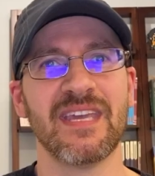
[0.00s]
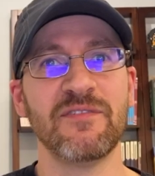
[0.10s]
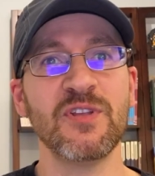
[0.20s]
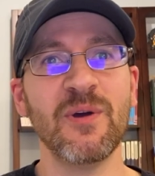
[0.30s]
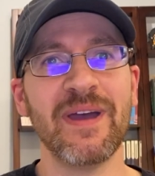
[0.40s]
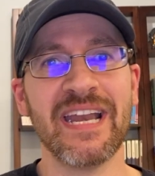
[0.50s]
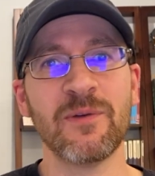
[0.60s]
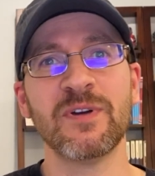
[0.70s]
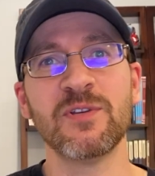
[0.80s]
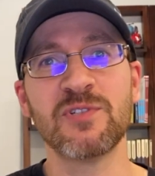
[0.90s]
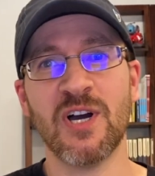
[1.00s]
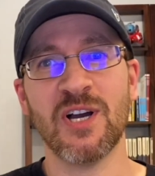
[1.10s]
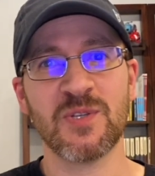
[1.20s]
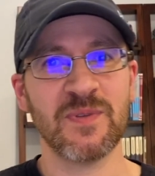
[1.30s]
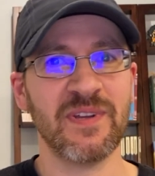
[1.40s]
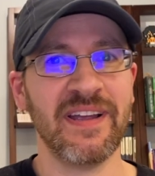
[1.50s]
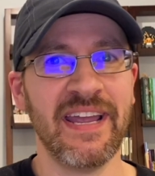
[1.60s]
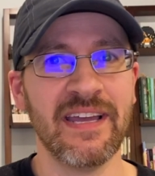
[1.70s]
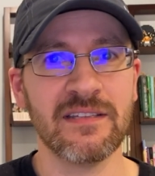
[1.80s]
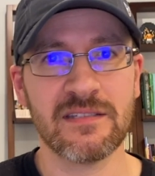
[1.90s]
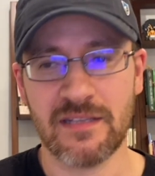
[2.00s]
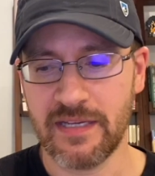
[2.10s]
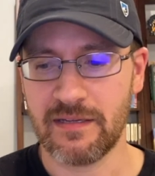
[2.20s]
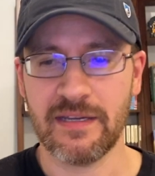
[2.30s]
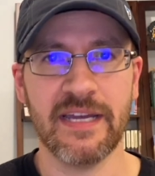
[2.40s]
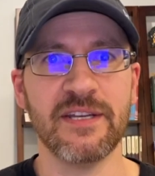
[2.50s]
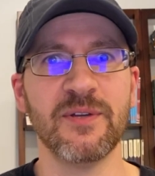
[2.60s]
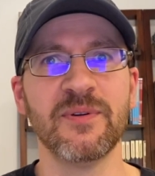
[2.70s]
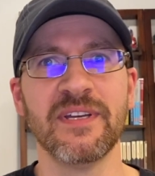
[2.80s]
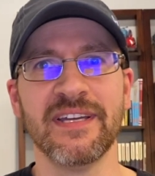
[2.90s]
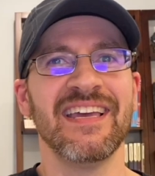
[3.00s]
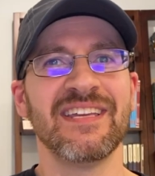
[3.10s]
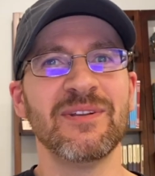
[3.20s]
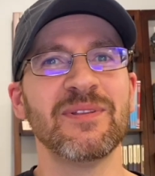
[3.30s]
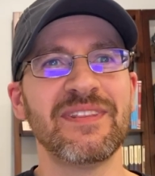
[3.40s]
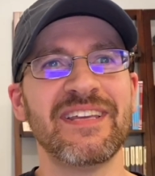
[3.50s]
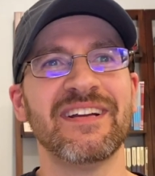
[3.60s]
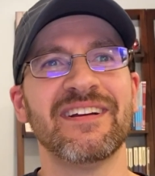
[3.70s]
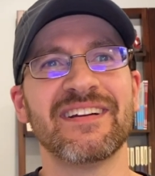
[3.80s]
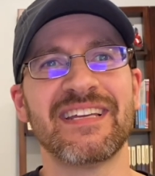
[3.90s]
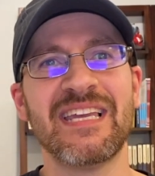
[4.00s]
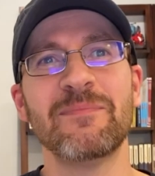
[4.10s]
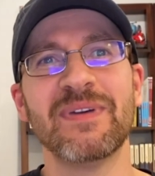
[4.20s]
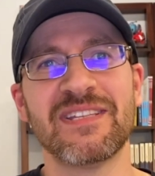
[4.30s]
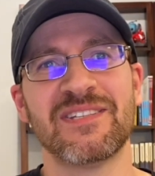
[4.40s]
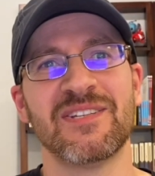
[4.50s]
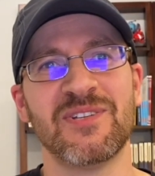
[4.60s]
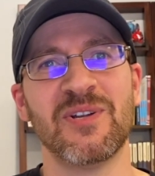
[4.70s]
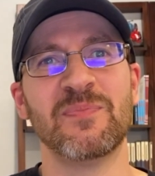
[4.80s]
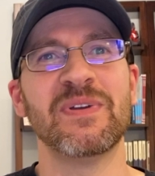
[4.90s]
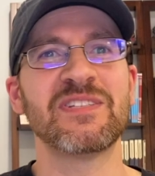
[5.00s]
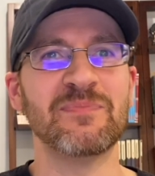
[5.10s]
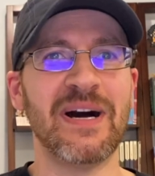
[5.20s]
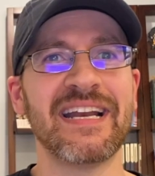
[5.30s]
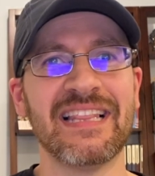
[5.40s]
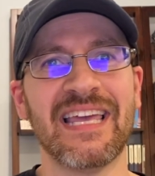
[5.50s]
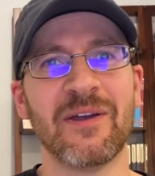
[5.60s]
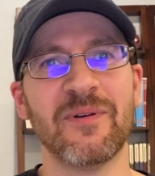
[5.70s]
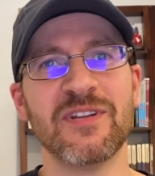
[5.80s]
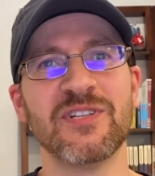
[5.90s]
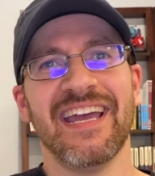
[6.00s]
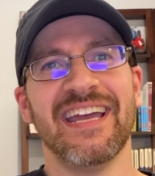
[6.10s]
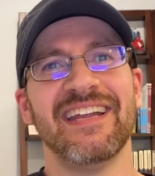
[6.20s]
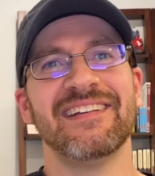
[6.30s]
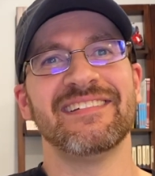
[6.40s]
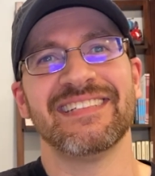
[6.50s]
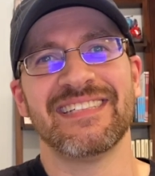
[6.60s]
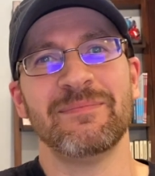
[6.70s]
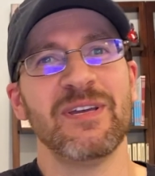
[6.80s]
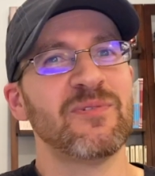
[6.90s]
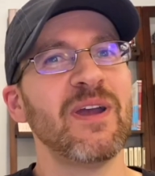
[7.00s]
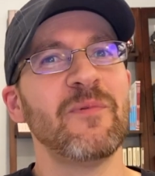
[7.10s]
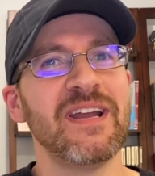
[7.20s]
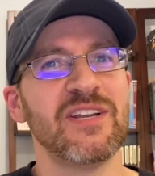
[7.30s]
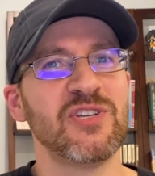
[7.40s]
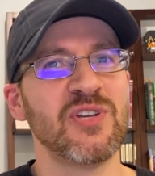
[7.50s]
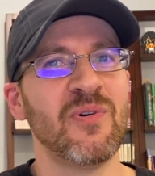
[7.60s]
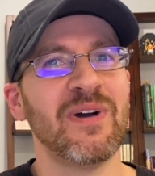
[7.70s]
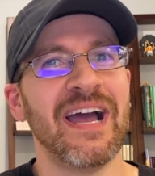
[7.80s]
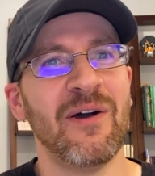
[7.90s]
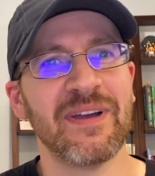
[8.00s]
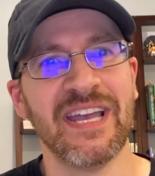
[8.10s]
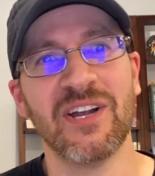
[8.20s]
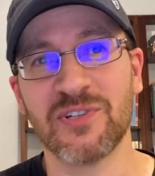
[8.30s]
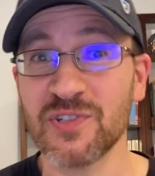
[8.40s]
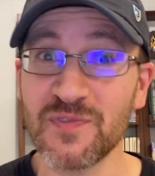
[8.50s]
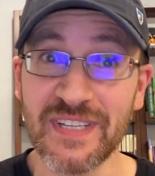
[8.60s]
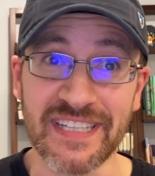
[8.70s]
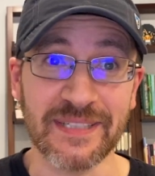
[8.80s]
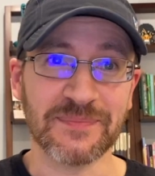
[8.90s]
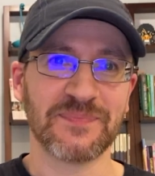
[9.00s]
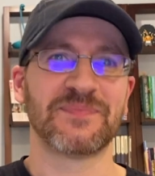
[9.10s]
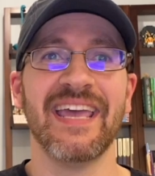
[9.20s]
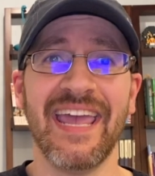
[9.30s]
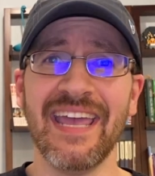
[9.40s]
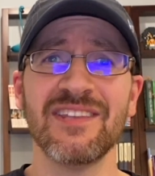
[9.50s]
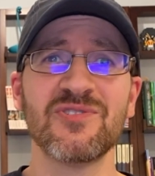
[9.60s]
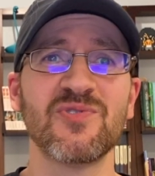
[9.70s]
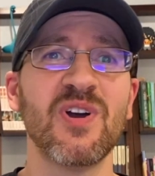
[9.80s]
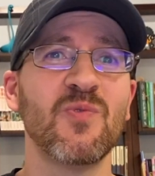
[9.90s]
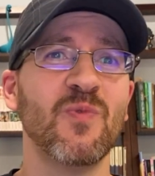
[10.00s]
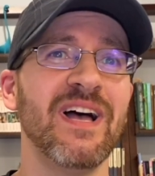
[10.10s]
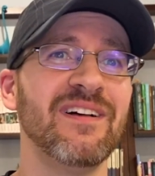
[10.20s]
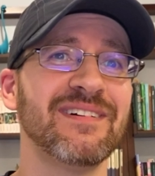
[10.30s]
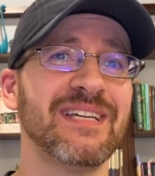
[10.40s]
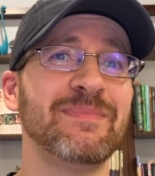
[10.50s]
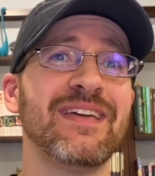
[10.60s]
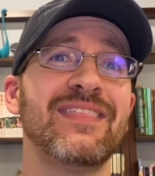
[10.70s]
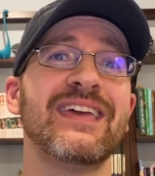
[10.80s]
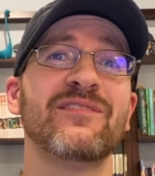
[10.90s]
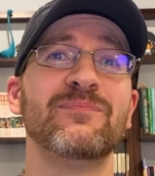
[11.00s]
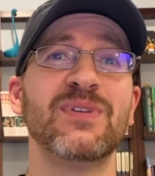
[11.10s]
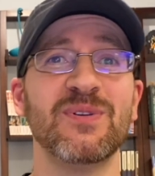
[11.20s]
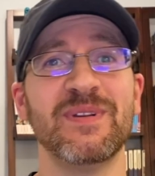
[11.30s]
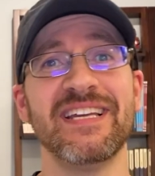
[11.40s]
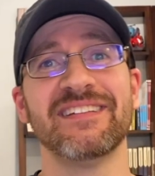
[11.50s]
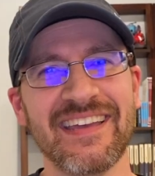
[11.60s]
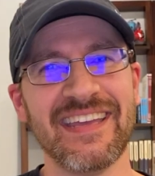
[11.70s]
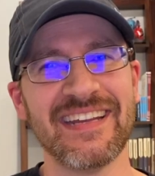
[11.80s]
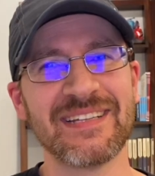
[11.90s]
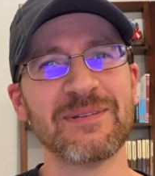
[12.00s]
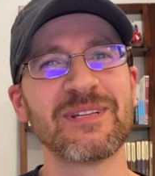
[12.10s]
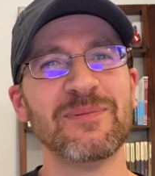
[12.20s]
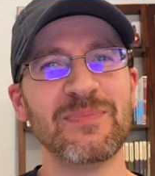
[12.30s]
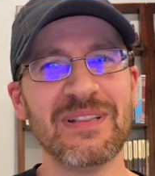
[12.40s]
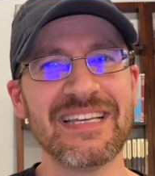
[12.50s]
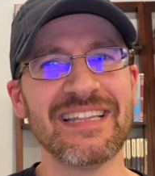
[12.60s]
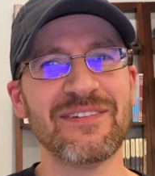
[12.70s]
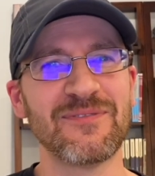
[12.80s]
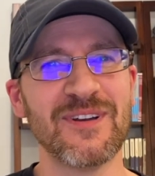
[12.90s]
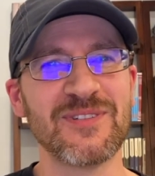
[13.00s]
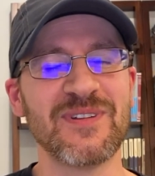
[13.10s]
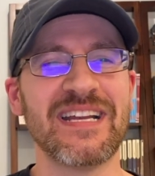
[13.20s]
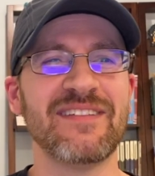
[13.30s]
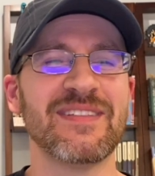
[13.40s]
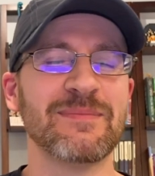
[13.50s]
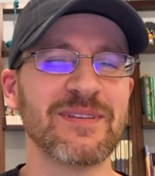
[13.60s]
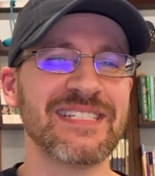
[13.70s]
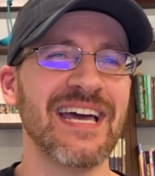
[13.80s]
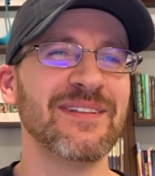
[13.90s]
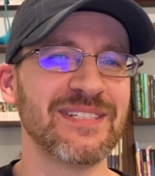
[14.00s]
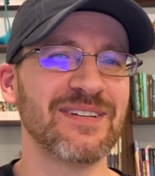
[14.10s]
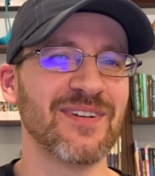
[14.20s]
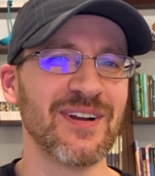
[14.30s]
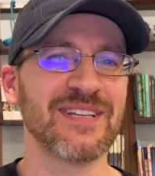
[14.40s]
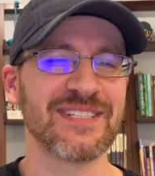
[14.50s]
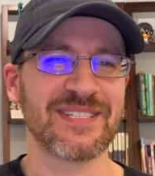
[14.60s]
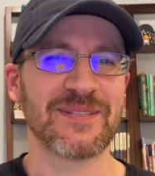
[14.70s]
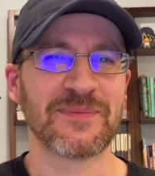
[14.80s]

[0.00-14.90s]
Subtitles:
If you know anyone who talks with their hands, like I do, you know that they are key bits to certain bits of body language and can be a great way to show how a character is feeling. Hands drawn well can be a thing of beauty and can completely frustrate even the most talented of artists.